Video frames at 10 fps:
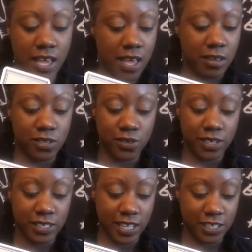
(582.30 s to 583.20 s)
And
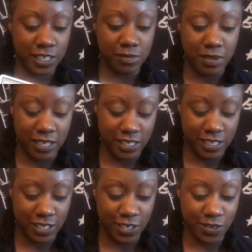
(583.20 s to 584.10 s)
Taurus, that just means
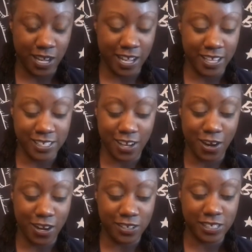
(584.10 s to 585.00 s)
you guys
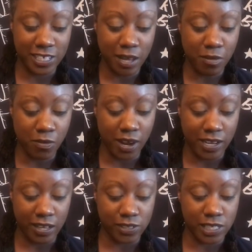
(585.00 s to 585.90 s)
are stable right
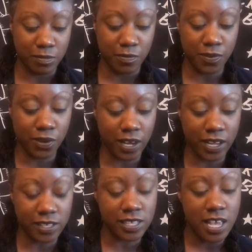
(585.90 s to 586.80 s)
now. Some of you
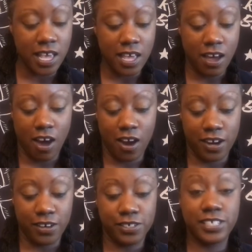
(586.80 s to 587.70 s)
guys
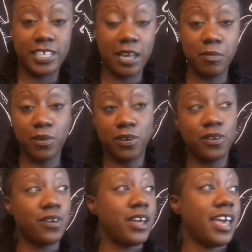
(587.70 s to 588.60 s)
are stable
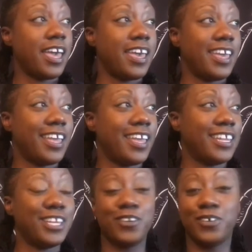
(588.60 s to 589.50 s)
and
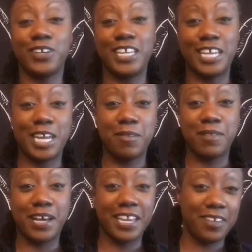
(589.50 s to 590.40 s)
you don't need
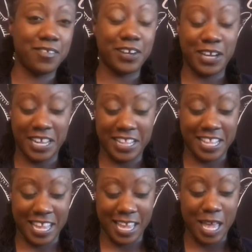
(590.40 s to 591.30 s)
anybody for
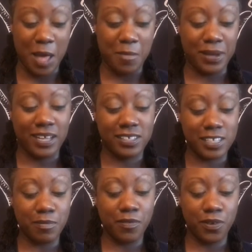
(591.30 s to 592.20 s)
anything. But
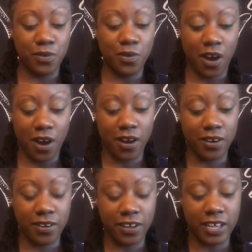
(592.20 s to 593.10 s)
some of you
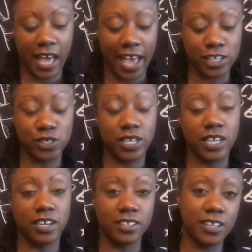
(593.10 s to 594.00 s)
are actually,
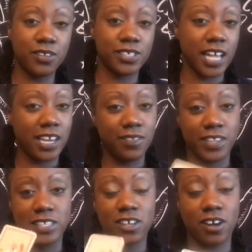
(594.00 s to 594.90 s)
on the other side of
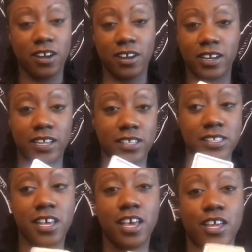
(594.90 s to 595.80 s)
this card, is
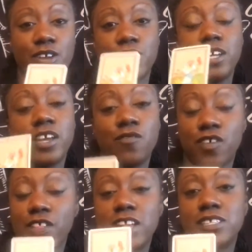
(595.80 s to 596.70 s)
you're looking for
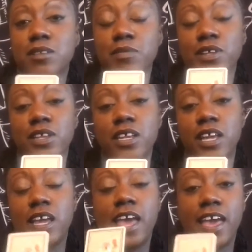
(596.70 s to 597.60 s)
that
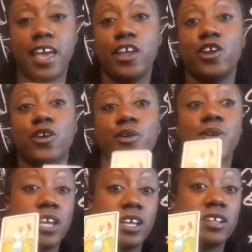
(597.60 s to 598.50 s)
stability and you're
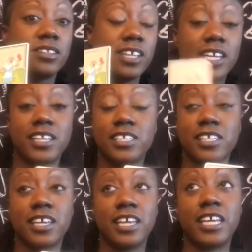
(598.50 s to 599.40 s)
looking to
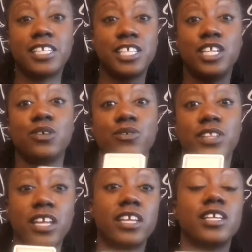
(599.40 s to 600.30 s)
get into new
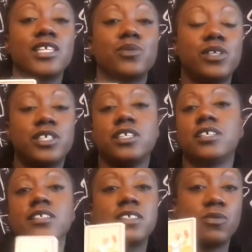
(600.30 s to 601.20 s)
things, which
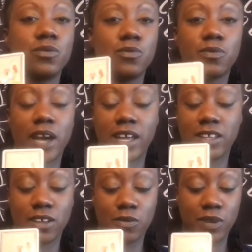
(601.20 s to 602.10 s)
is right
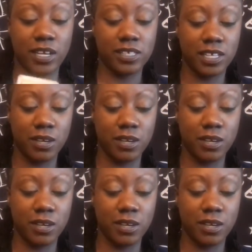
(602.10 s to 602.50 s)
along what I said